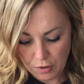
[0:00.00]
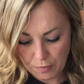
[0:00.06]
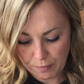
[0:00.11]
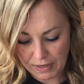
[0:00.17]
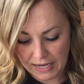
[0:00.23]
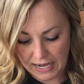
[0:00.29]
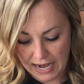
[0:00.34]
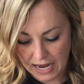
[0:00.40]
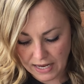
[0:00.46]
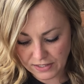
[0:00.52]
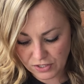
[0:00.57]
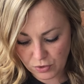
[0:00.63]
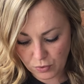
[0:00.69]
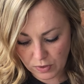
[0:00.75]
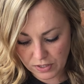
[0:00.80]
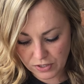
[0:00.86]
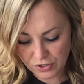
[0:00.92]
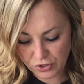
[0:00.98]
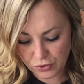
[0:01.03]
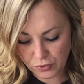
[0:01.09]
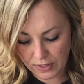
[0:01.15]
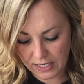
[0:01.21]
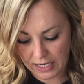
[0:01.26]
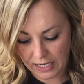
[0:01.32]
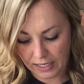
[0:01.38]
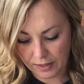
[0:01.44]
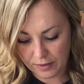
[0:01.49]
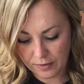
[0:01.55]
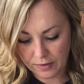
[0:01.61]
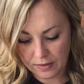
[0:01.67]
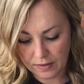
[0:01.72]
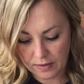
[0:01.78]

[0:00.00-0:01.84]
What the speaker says: But as you are stringing,